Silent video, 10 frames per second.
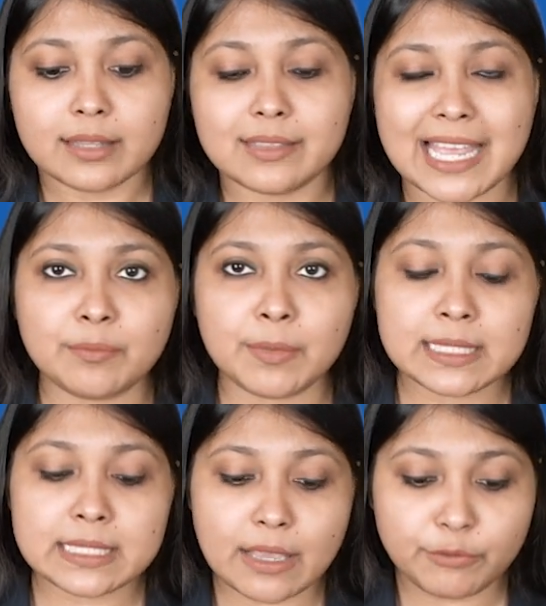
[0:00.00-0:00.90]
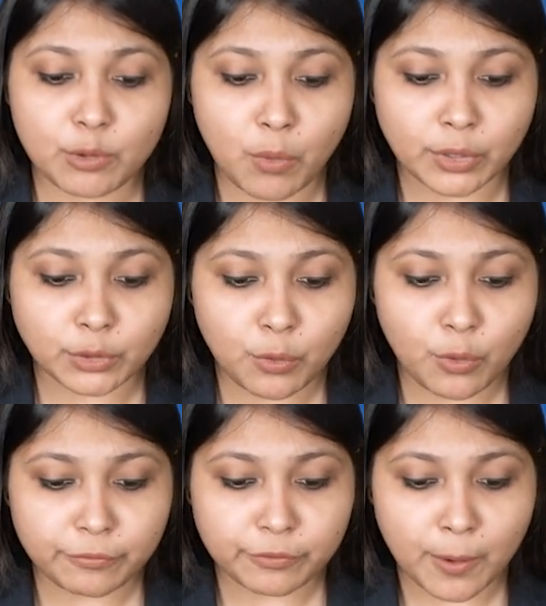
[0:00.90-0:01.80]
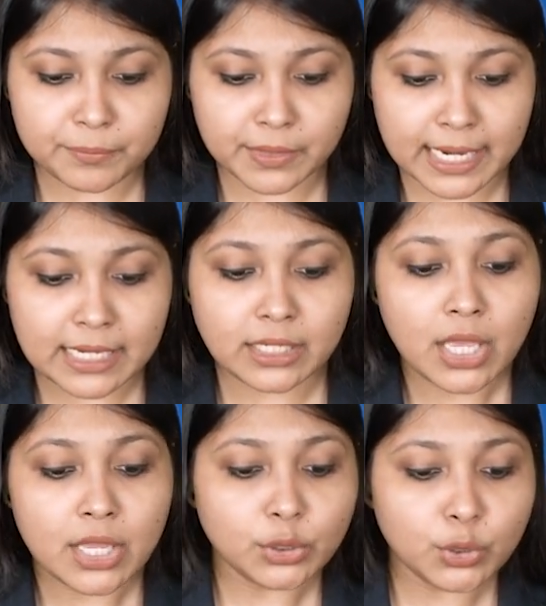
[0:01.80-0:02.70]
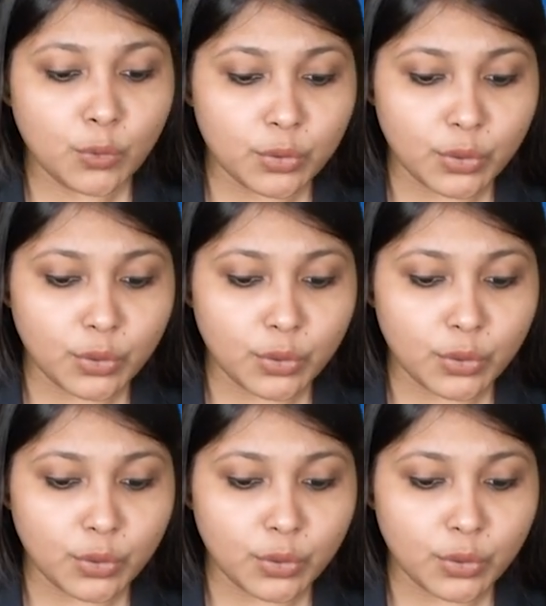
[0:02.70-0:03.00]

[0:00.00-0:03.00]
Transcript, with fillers: That means if you want to go from net to